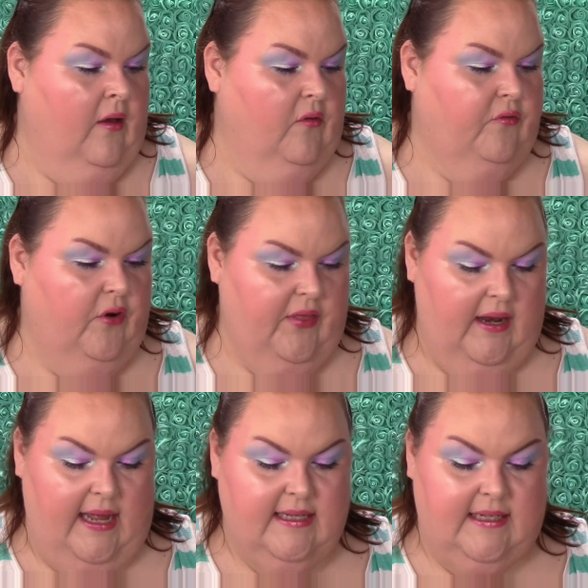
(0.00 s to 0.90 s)
For the
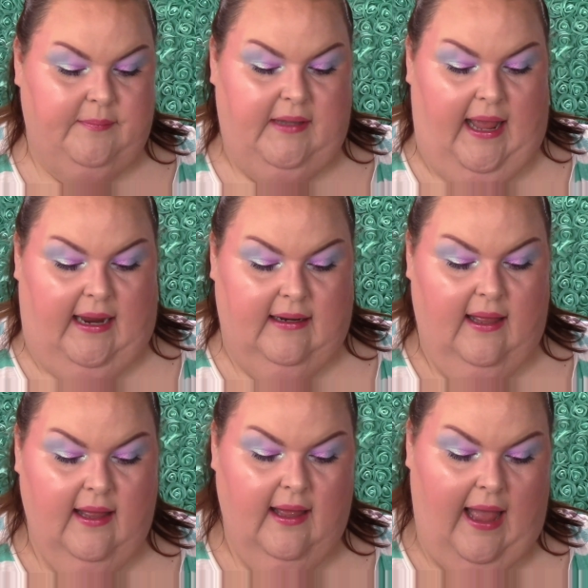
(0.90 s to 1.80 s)
next update,
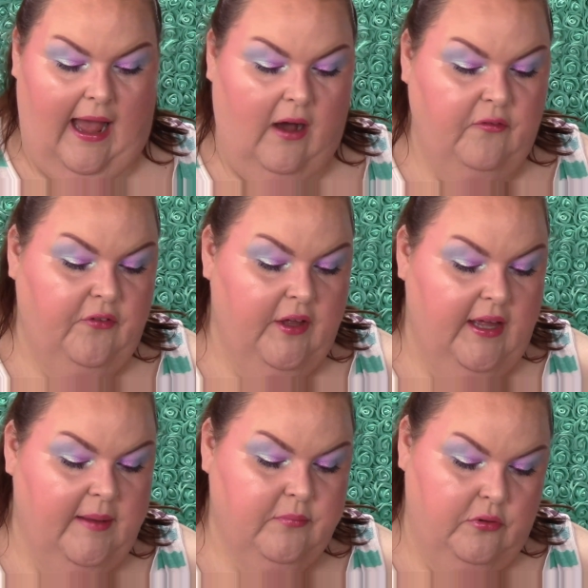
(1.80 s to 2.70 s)
alpha
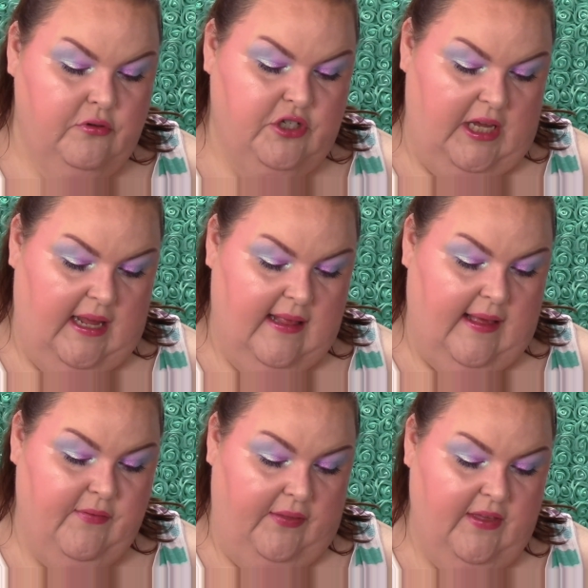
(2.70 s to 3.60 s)
and blue cheese,
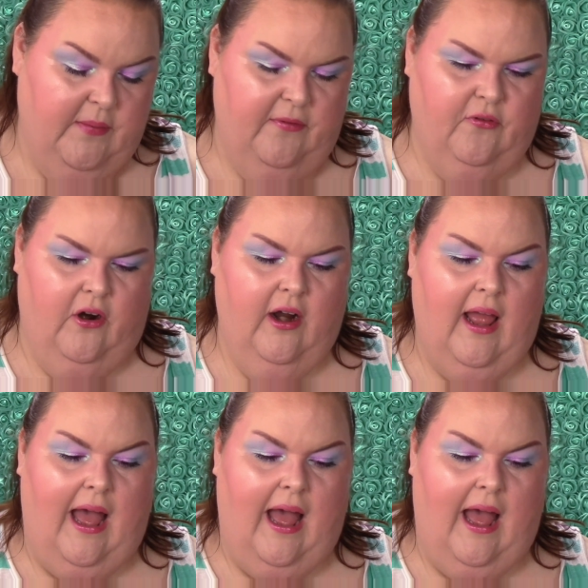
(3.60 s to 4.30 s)
I've said this before,